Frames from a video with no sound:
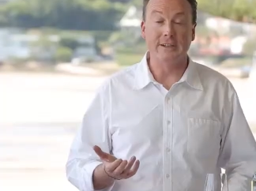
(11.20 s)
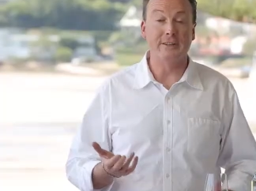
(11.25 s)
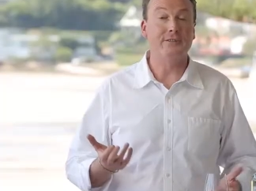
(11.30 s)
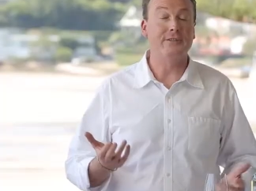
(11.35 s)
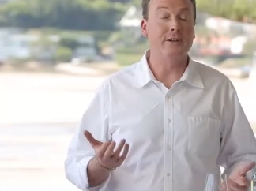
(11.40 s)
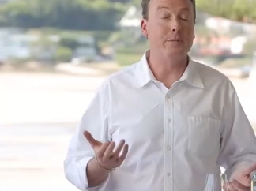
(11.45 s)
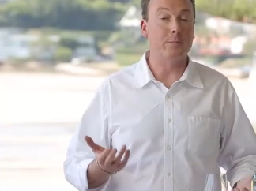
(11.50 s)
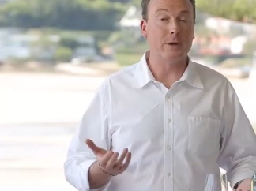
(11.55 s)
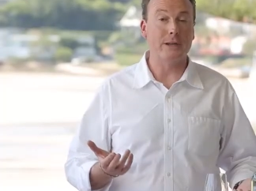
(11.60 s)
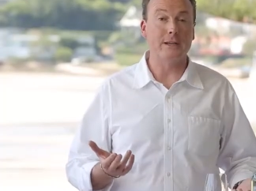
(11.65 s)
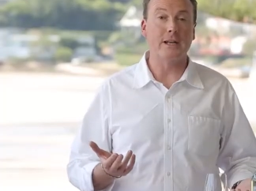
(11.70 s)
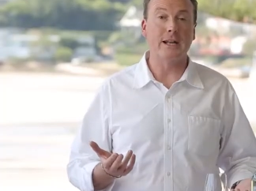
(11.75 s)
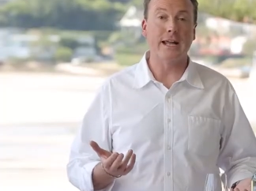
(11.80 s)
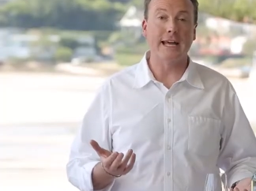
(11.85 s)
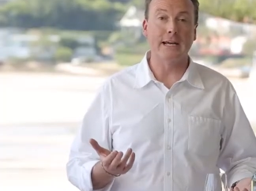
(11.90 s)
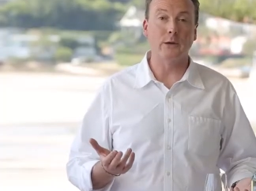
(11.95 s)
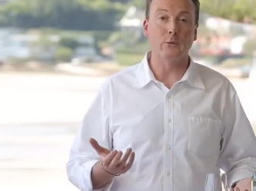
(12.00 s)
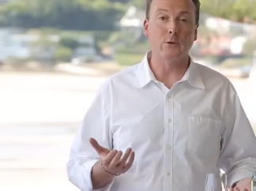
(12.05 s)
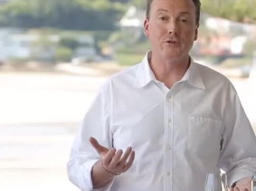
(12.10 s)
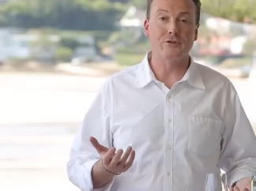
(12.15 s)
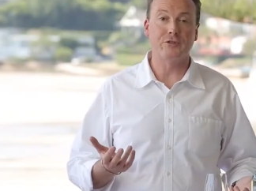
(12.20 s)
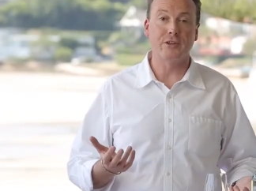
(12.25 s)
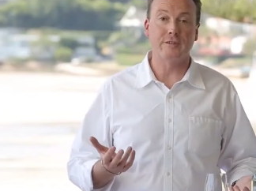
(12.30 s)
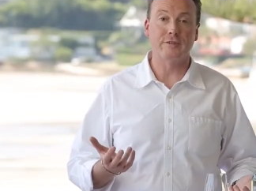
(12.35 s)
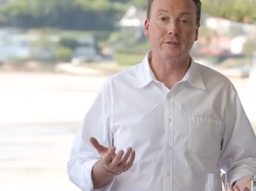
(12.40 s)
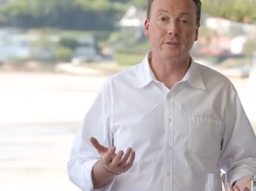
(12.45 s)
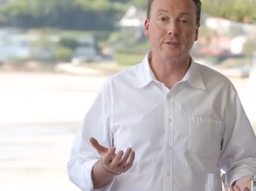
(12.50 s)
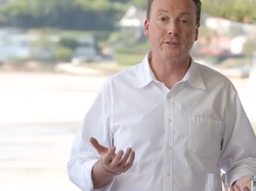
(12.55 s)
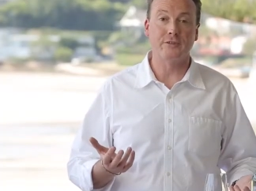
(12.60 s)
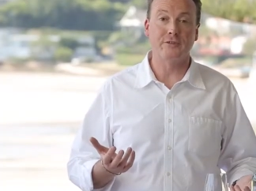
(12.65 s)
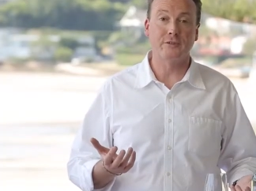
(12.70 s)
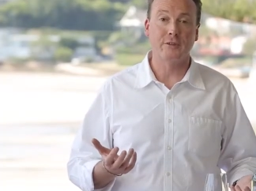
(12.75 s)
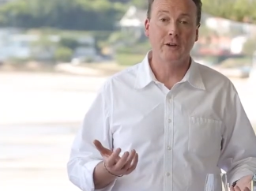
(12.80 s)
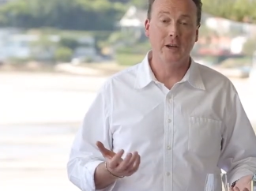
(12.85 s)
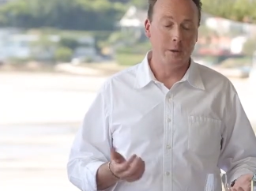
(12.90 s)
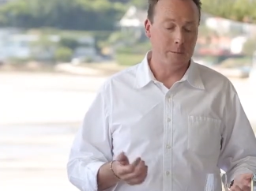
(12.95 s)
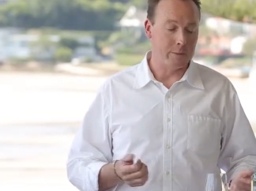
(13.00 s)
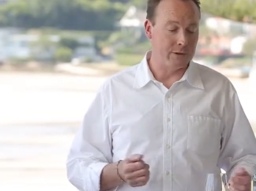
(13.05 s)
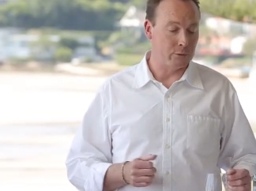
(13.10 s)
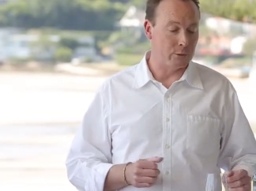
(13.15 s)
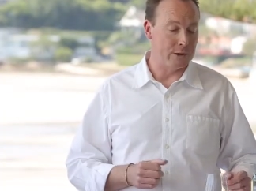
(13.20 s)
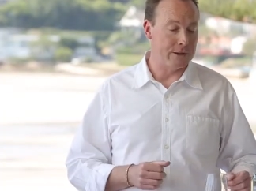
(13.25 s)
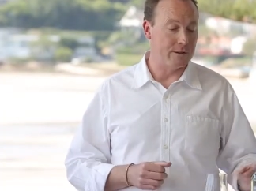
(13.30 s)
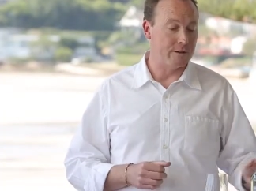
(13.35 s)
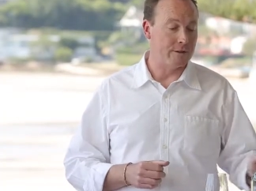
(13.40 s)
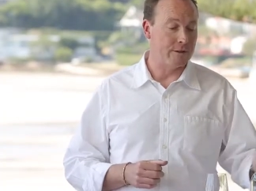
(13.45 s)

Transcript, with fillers: It's simply a language difference between